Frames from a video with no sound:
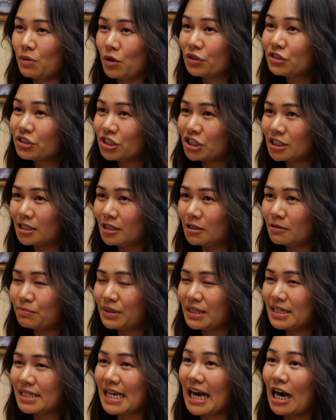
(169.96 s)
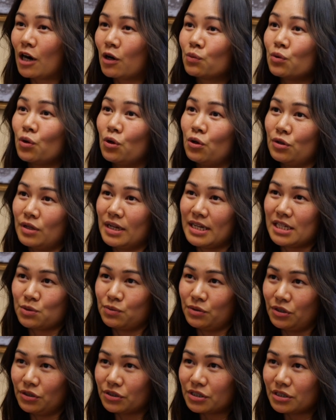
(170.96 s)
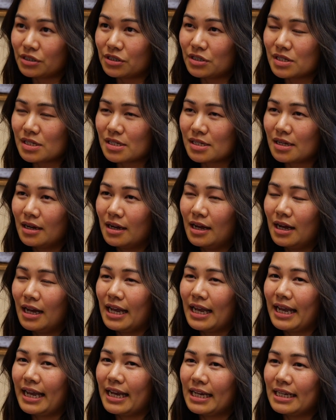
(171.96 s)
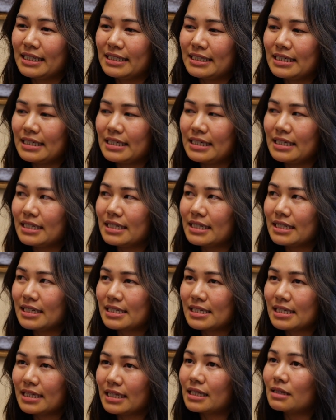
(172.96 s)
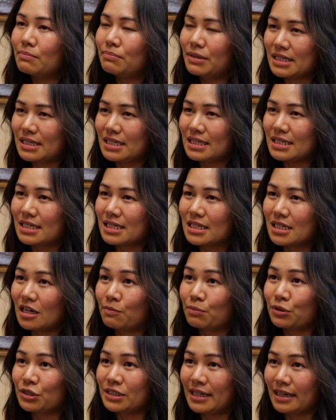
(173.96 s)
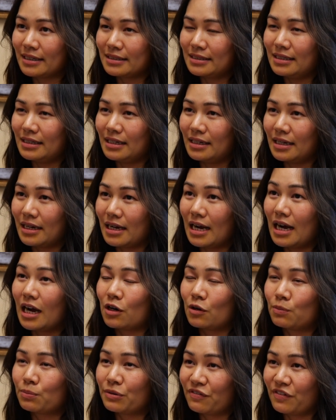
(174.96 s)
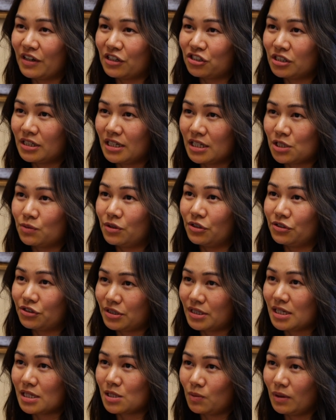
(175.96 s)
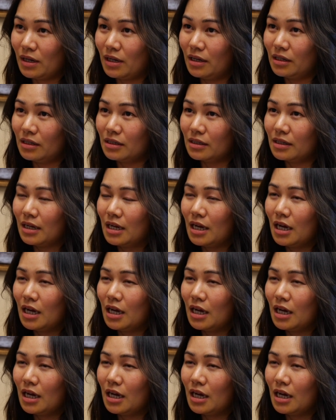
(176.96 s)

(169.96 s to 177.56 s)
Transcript: ownership is our role as realtors. And he is in the business of protecting our profession as realtors as well.